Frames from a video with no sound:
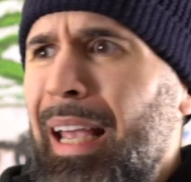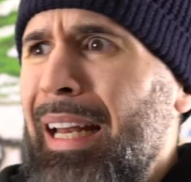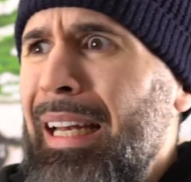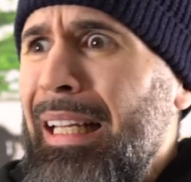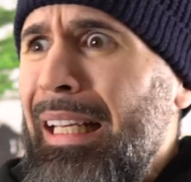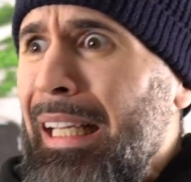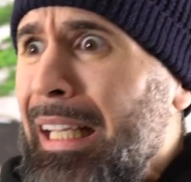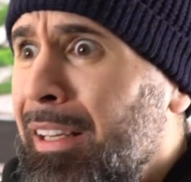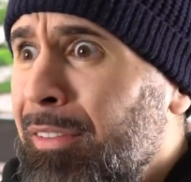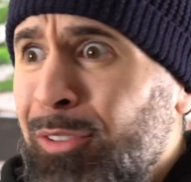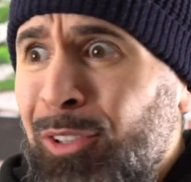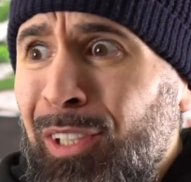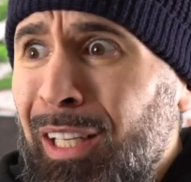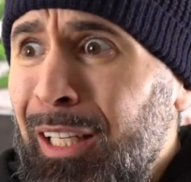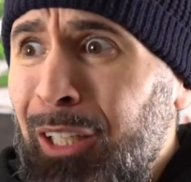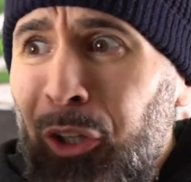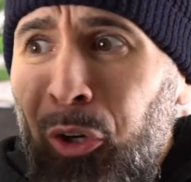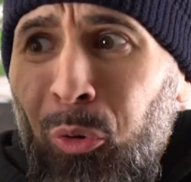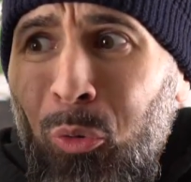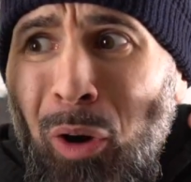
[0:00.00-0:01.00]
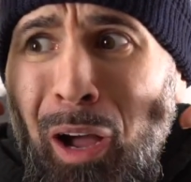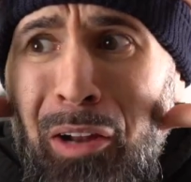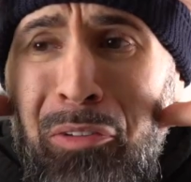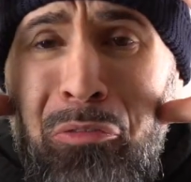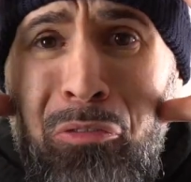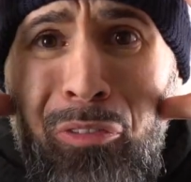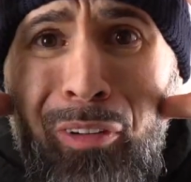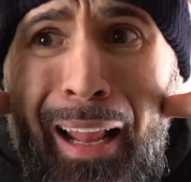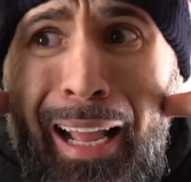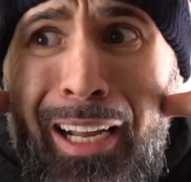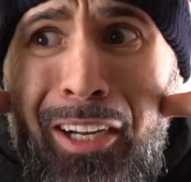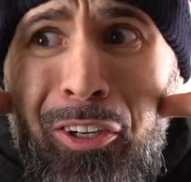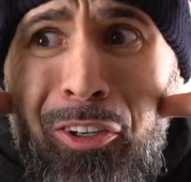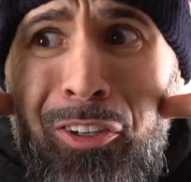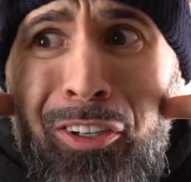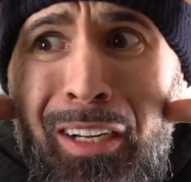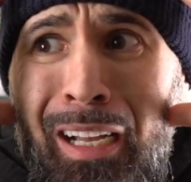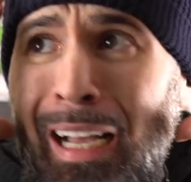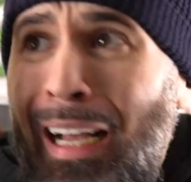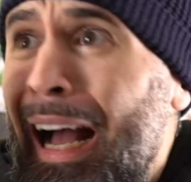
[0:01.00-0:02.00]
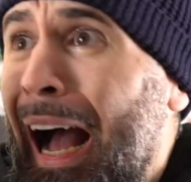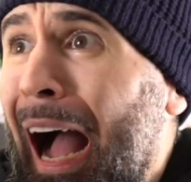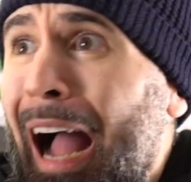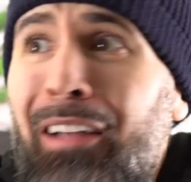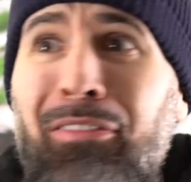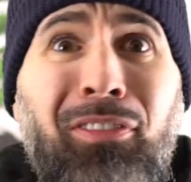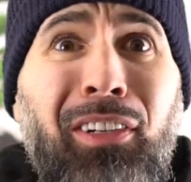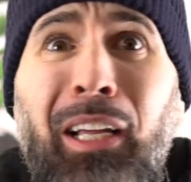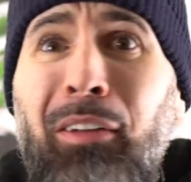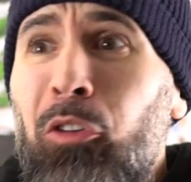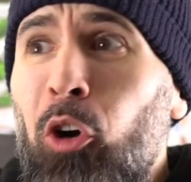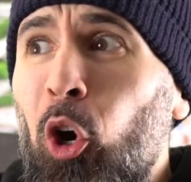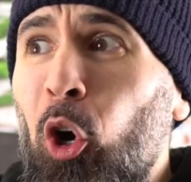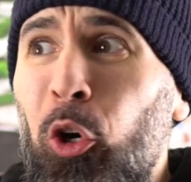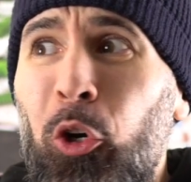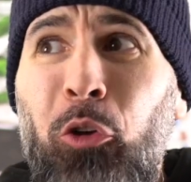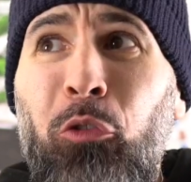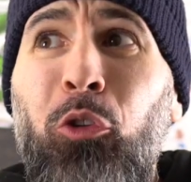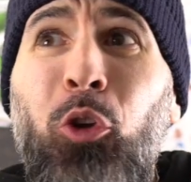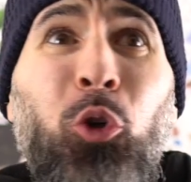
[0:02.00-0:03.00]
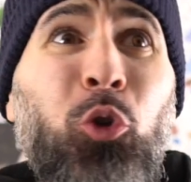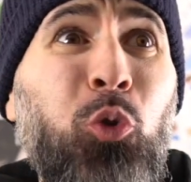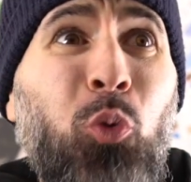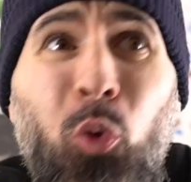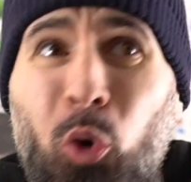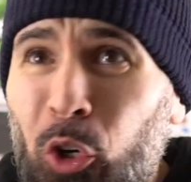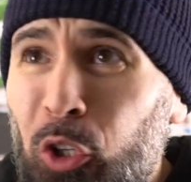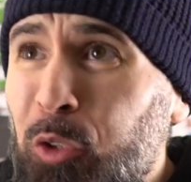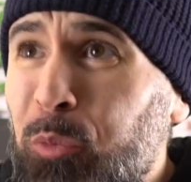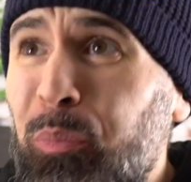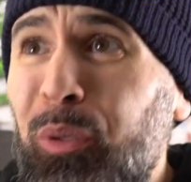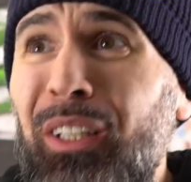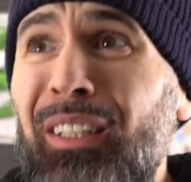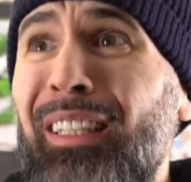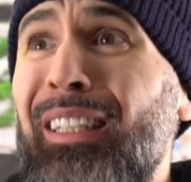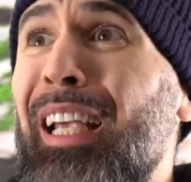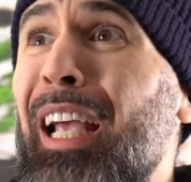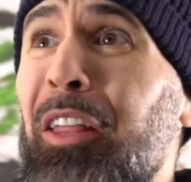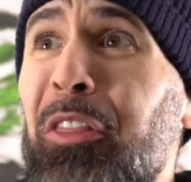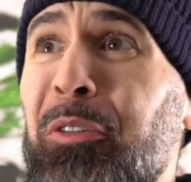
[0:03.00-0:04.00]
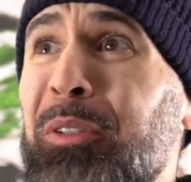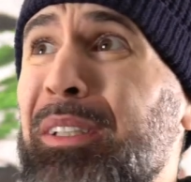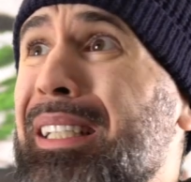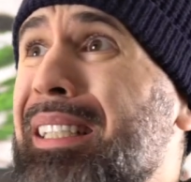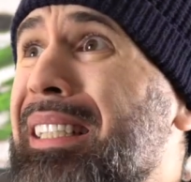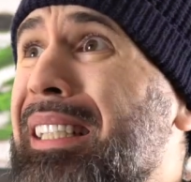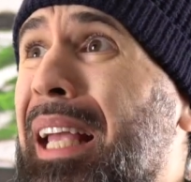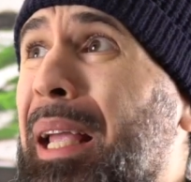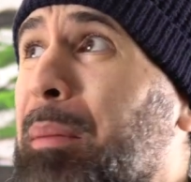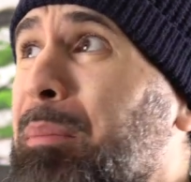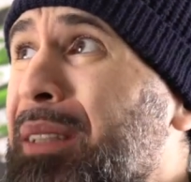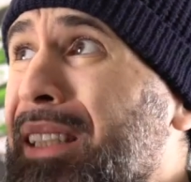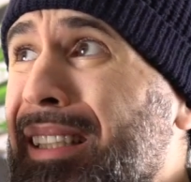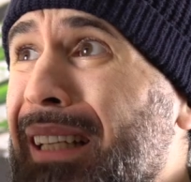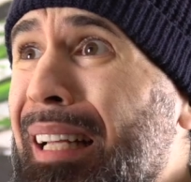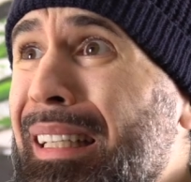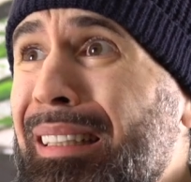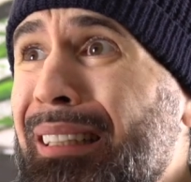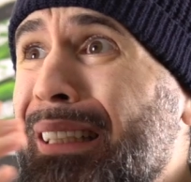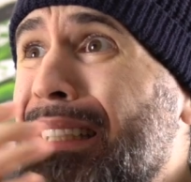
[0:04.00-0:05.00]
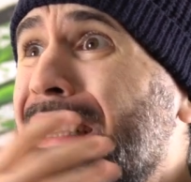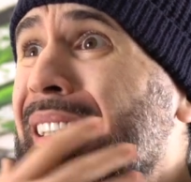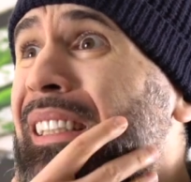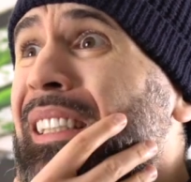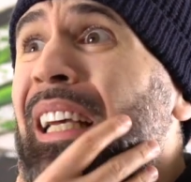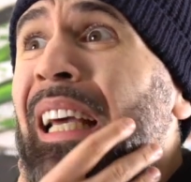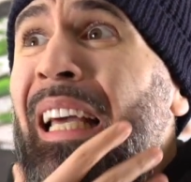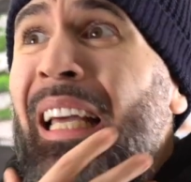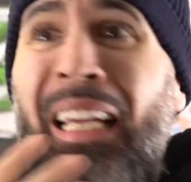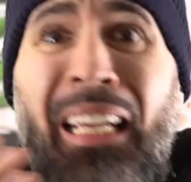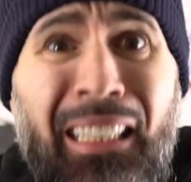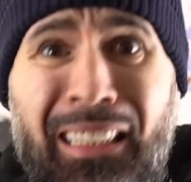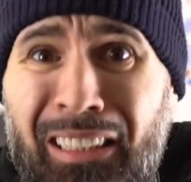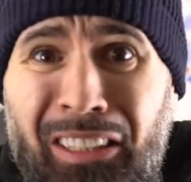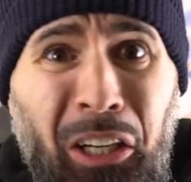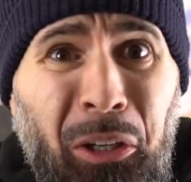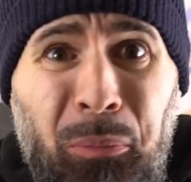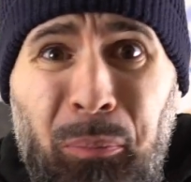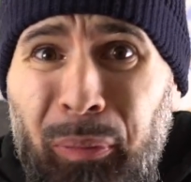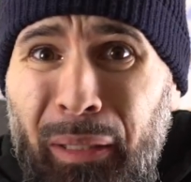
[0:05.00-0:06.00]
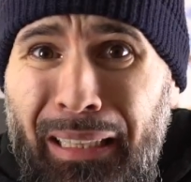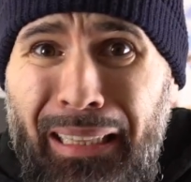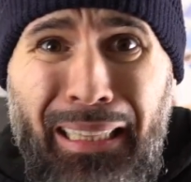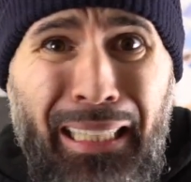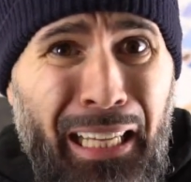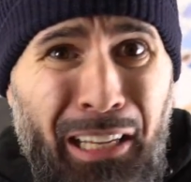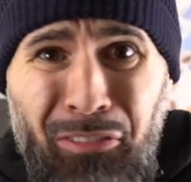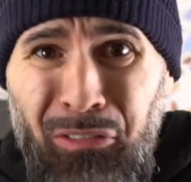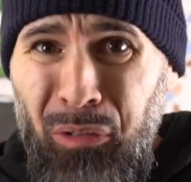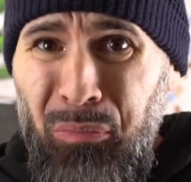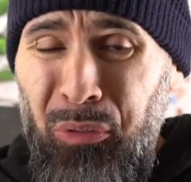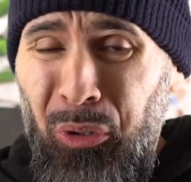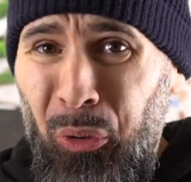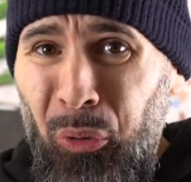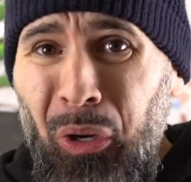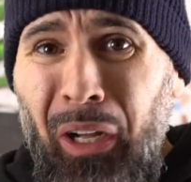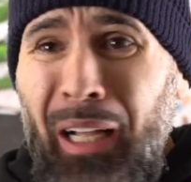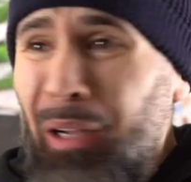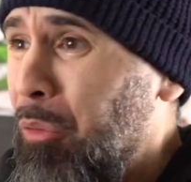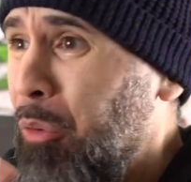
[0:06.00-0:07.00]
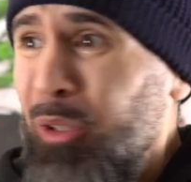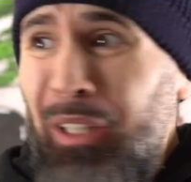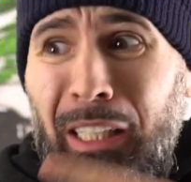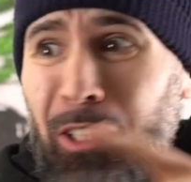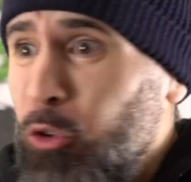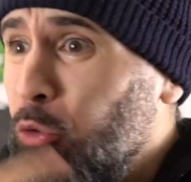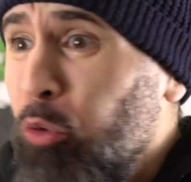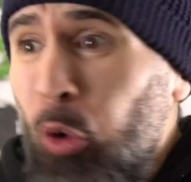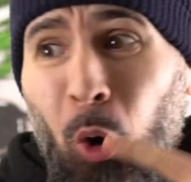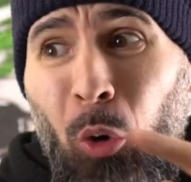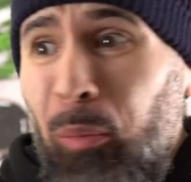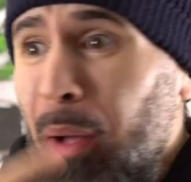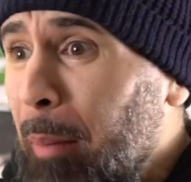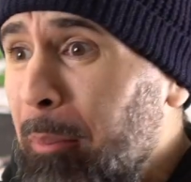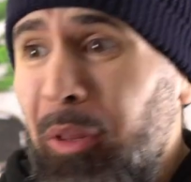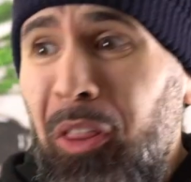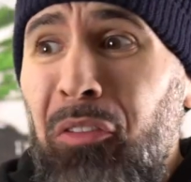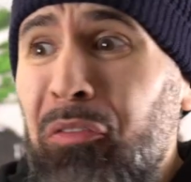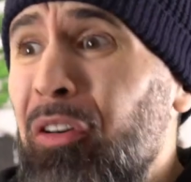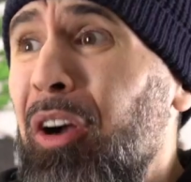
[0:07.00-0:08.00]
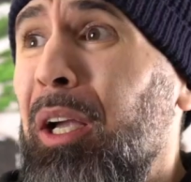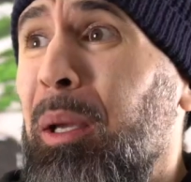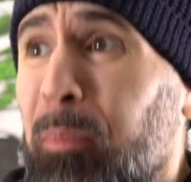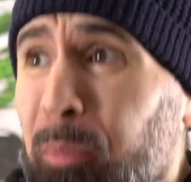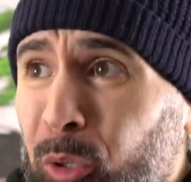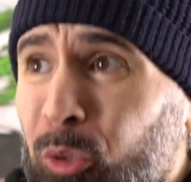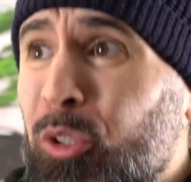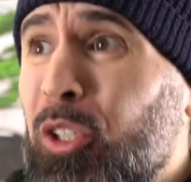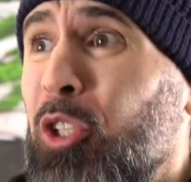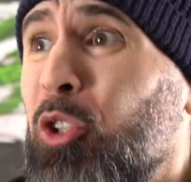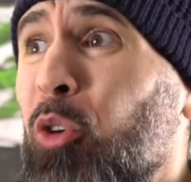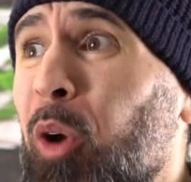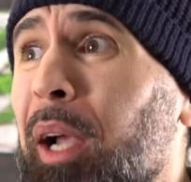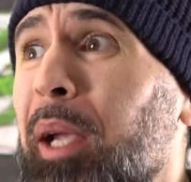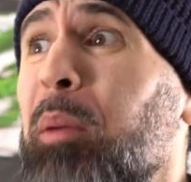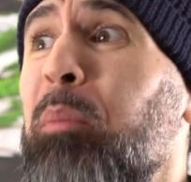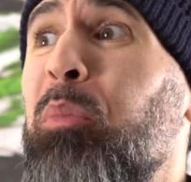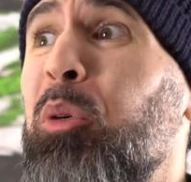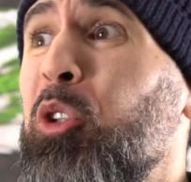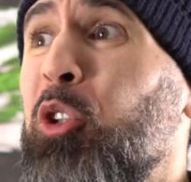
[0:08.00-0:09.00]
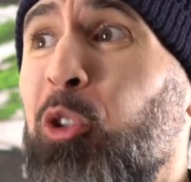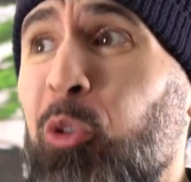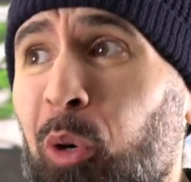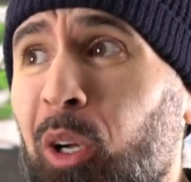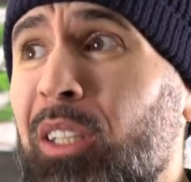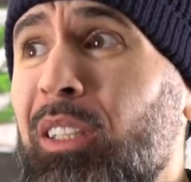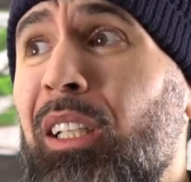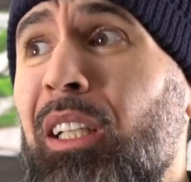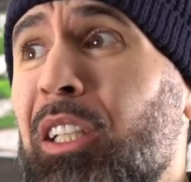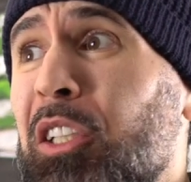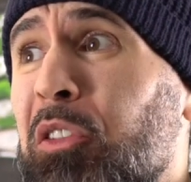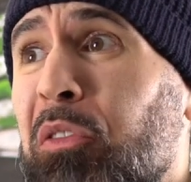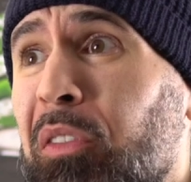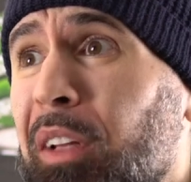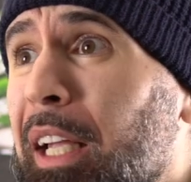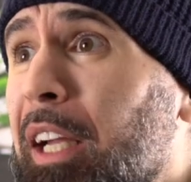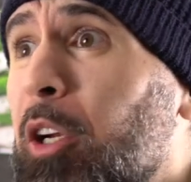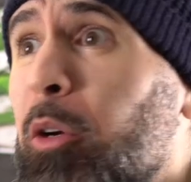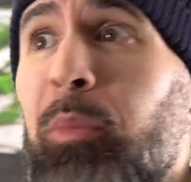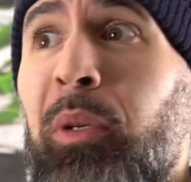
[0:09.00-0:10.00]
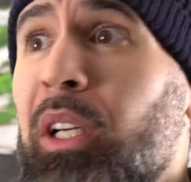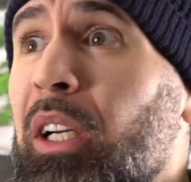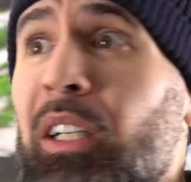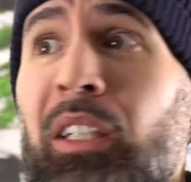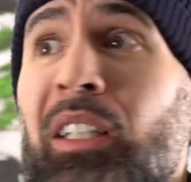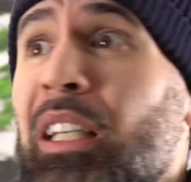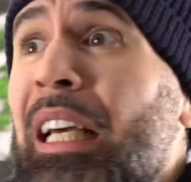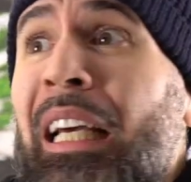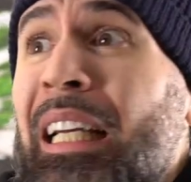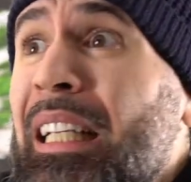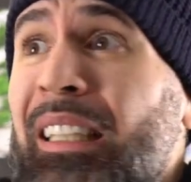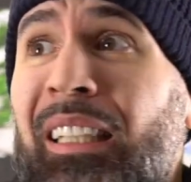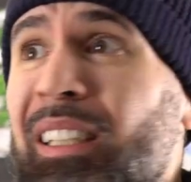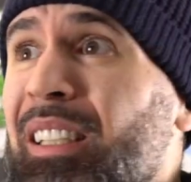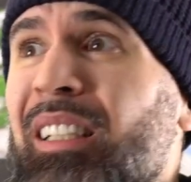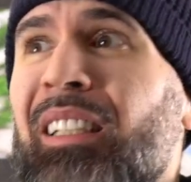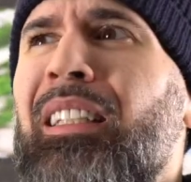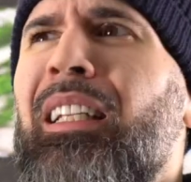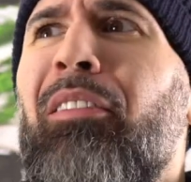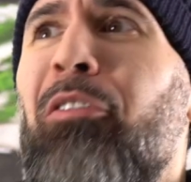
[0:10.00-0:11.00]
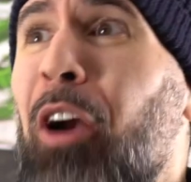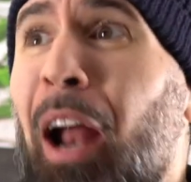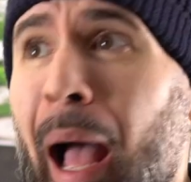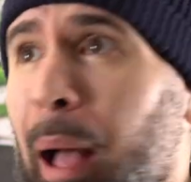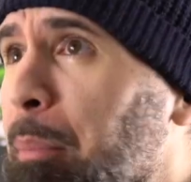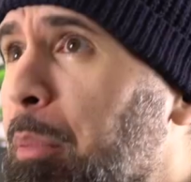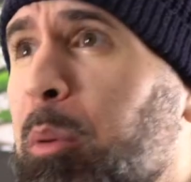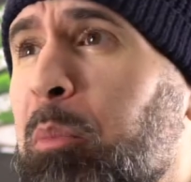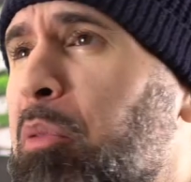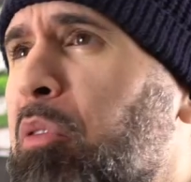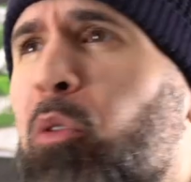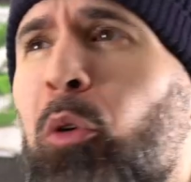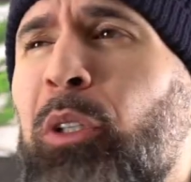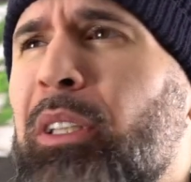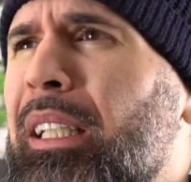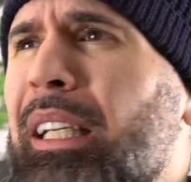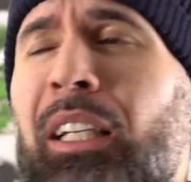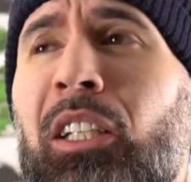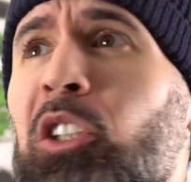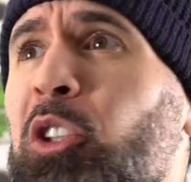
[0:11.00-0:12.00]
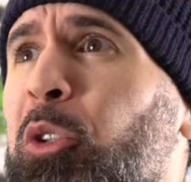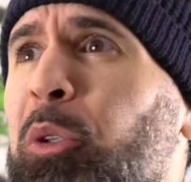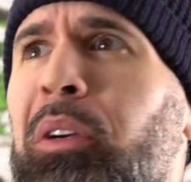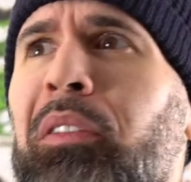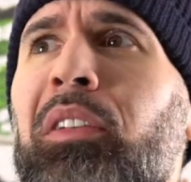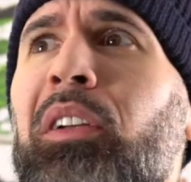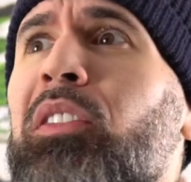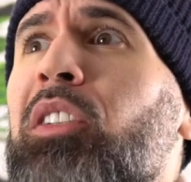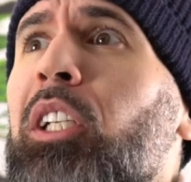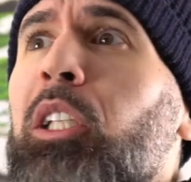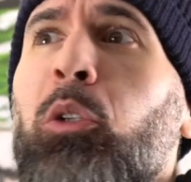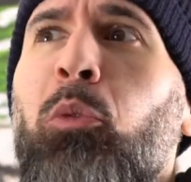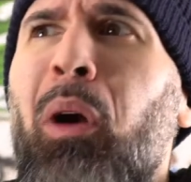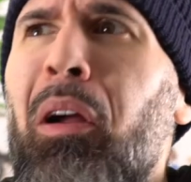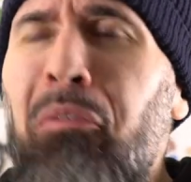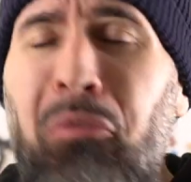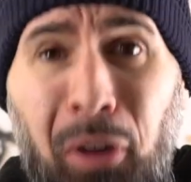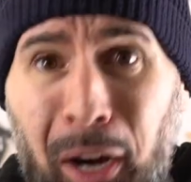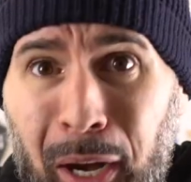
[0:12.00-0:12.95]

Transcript: An Yves Saint Laurent flanker? I've never heard of those words put together in the same sentence. It's unbelievable. Well, let's roll my motherfucking music so I can put you onto this flanker because this has never happened before in the history of Yves Saint Laurent